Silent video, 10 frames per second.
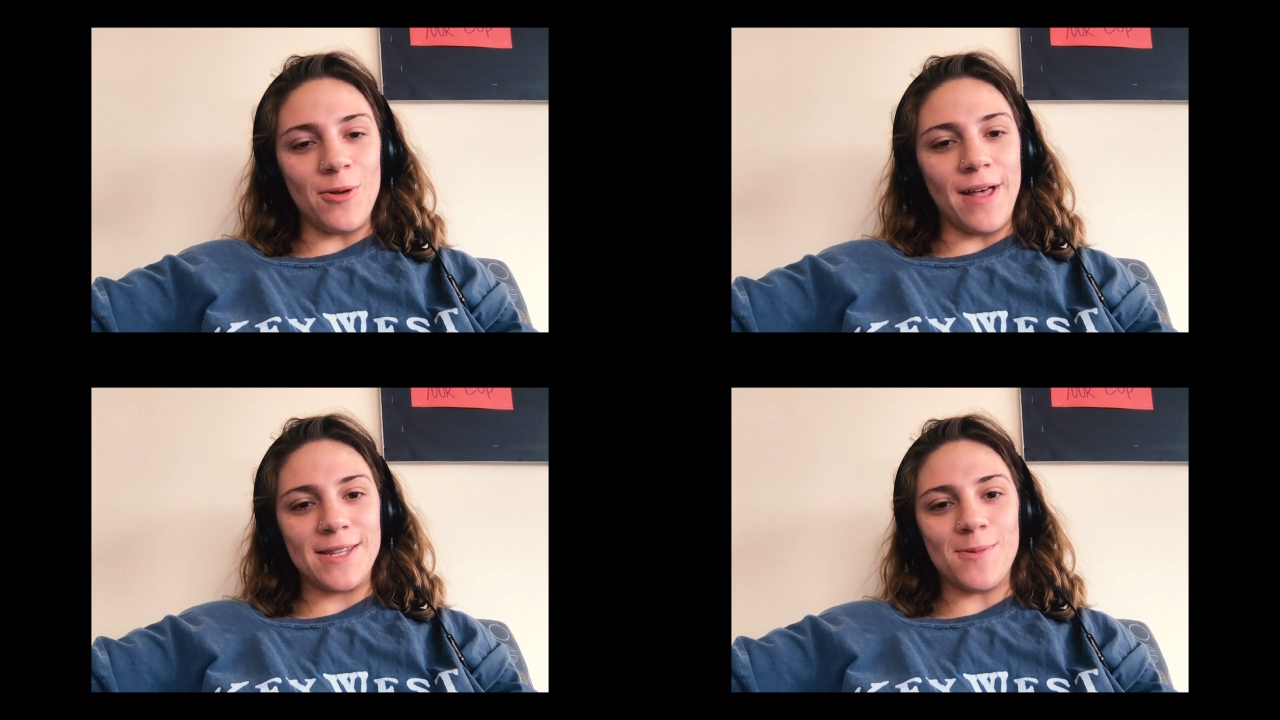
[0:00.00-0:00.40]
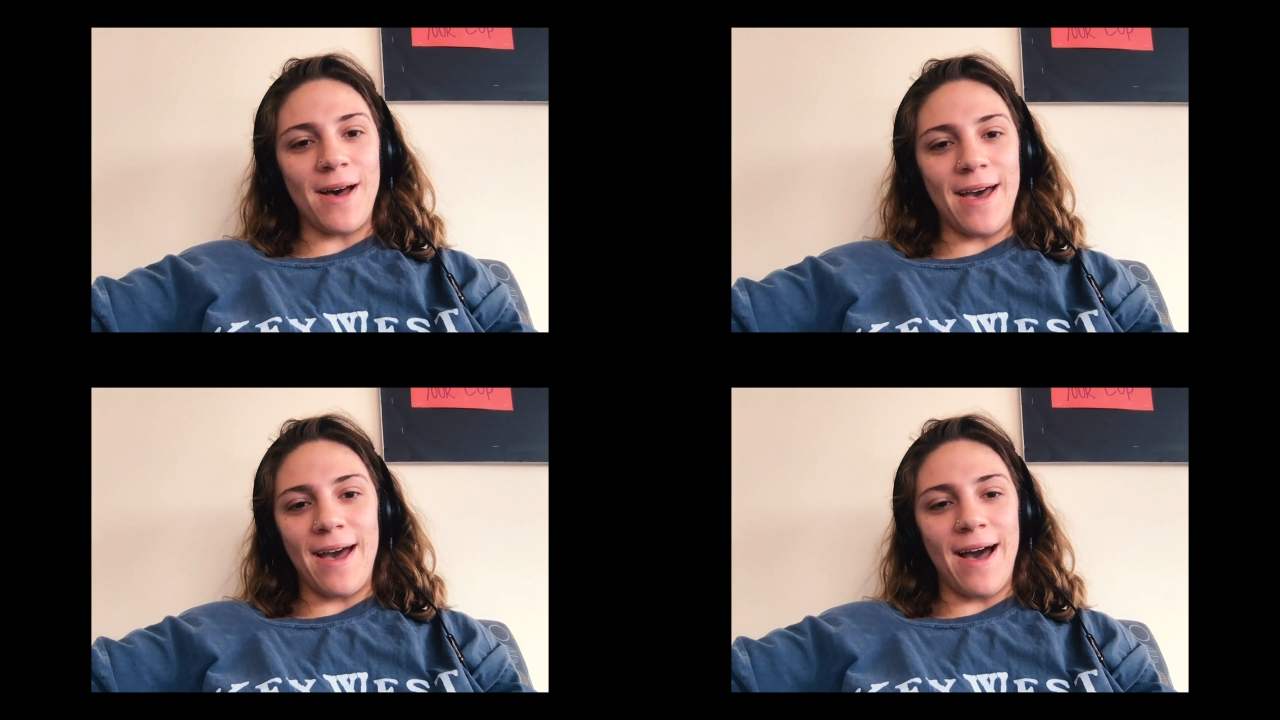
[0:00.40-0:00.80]
that's
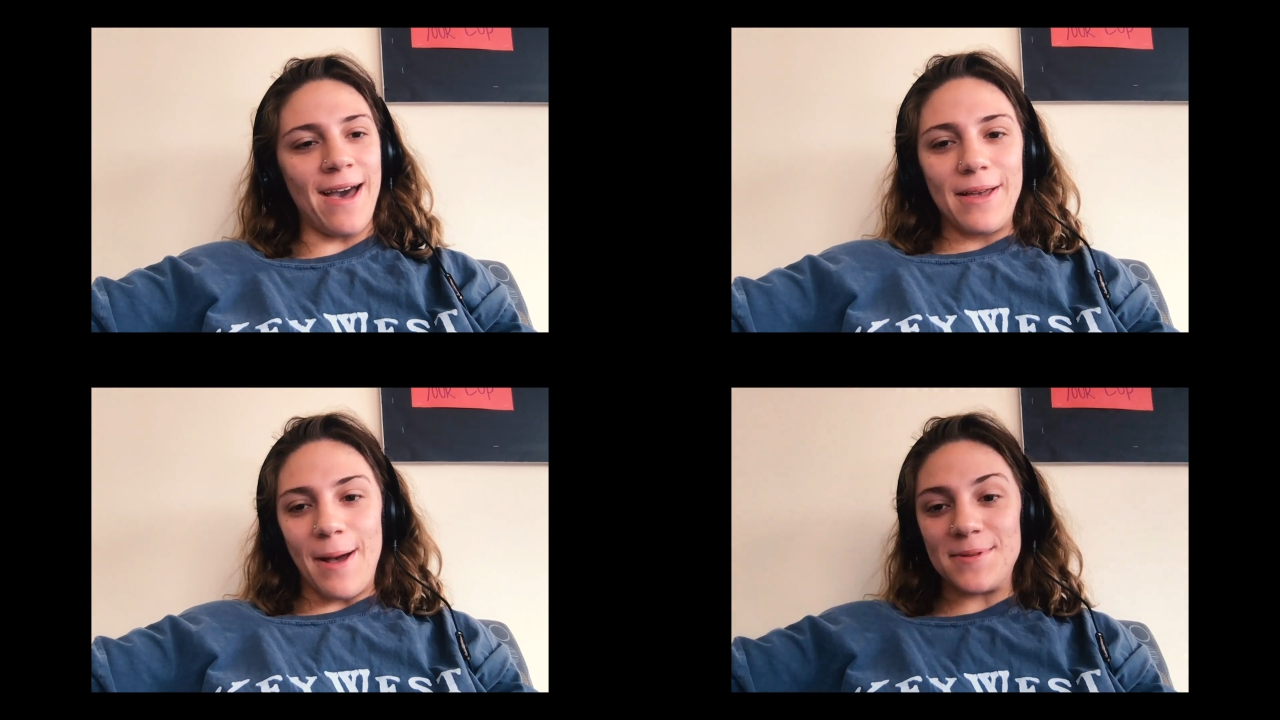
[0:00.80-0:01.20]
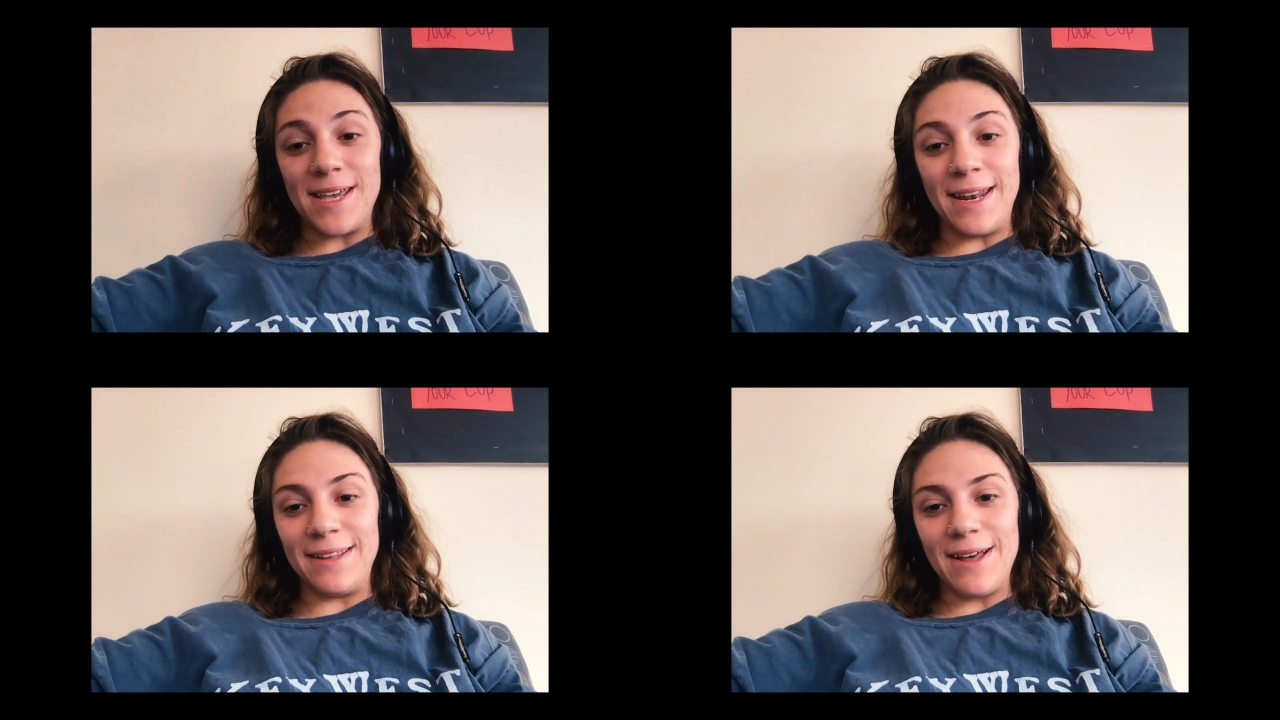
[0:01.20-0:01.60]
why I kept
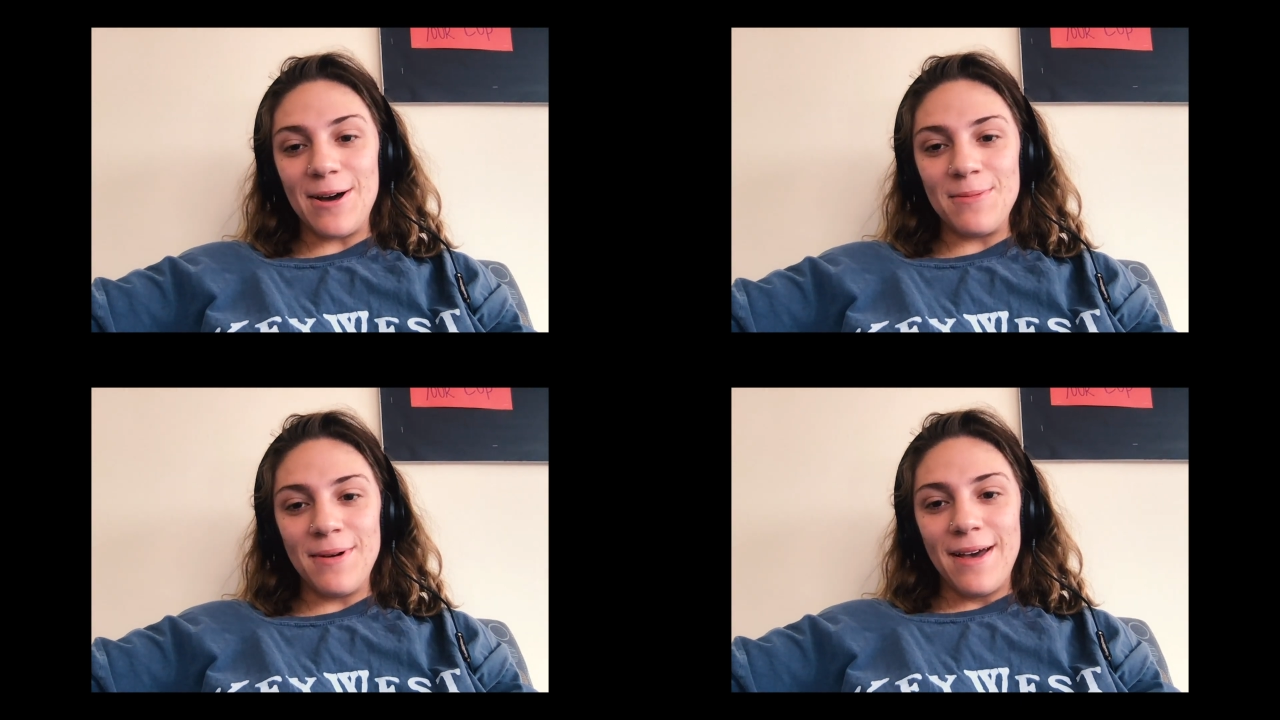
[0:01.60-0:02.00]
getting them.